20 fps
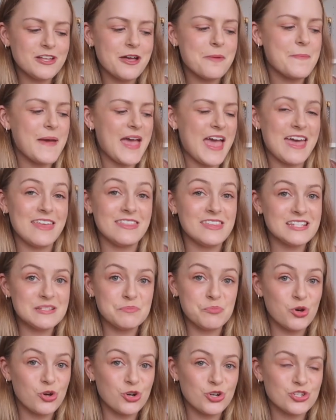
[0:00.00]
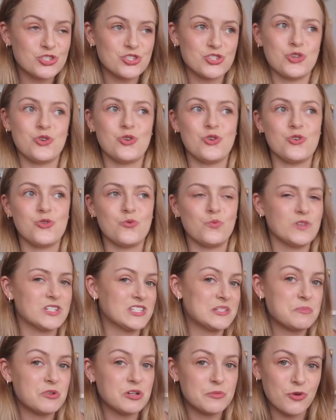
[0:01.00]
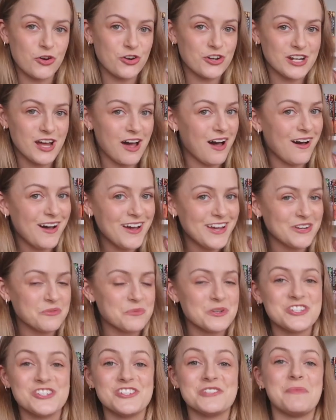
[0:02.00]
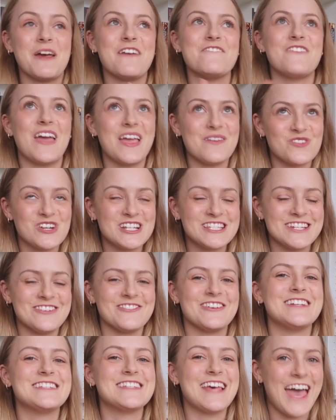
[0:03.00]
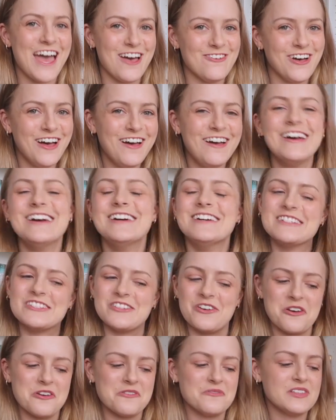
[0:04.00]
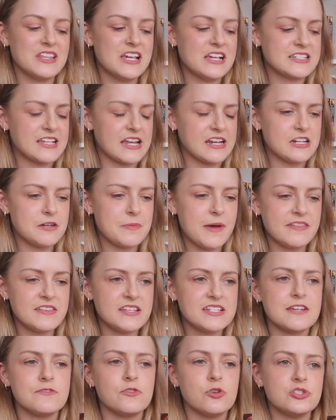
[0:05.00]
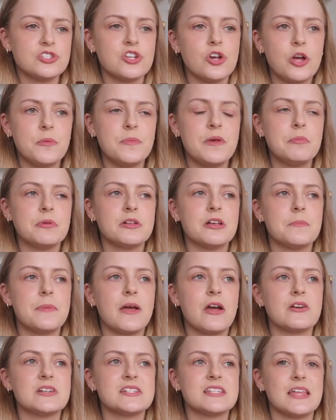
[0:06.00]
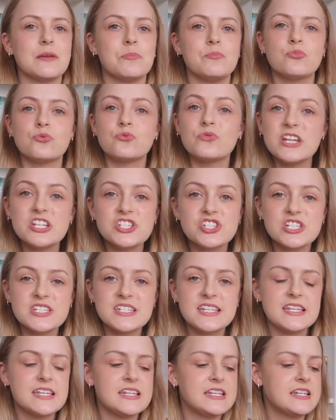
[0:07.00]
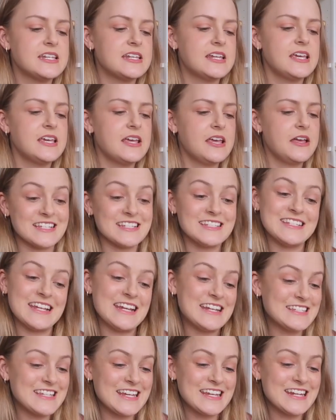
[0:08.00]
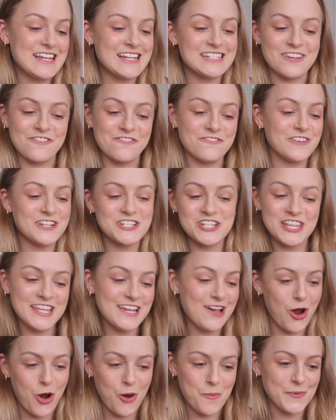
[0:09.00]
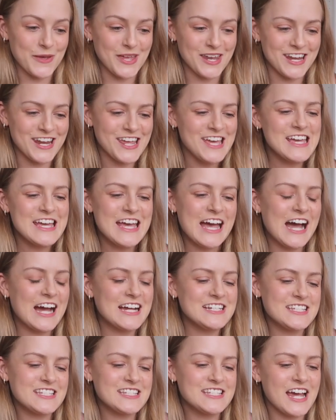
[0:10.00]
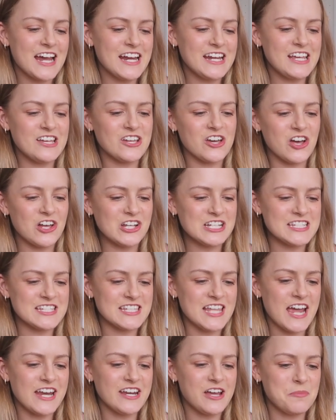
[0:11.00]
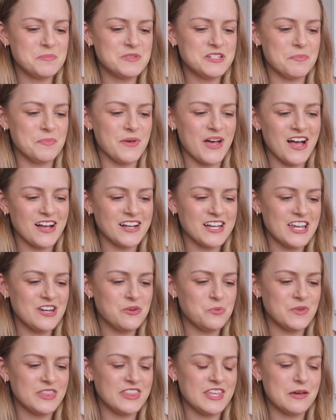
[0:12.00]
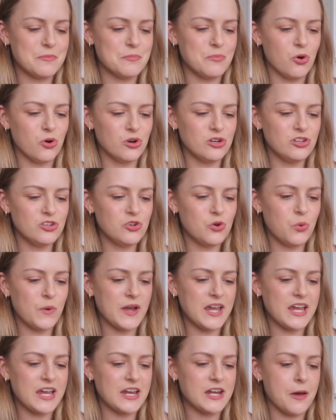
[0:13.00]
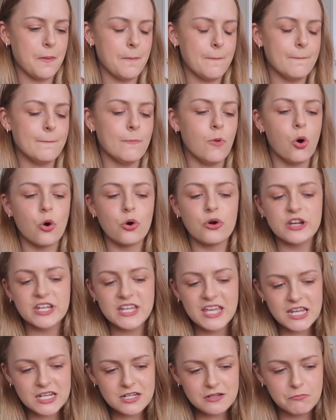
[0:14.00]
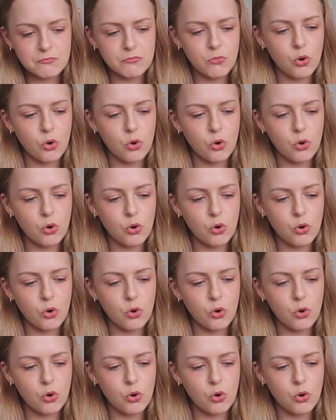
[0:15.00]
compare this book to Once Upon a Broken Heart, which is my favorite series ever. So really excited about this. I've also heard people compare it to like Bridgerton. The season is officially open. High society girls line up to bargain with the immortal queen Moryan